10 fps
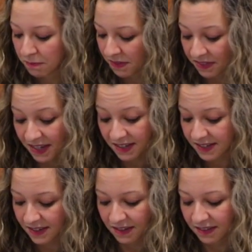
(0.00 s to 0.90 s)
But
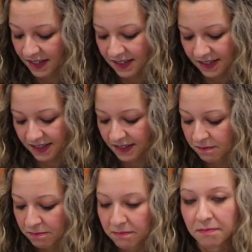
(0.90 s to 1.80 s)
this
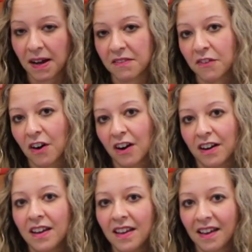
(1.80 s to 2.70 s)
is by
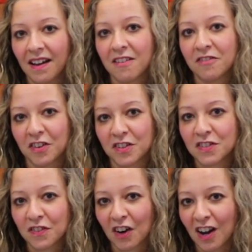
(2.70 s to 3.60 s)
far a
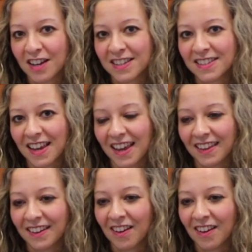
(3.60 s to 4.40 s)
first for us in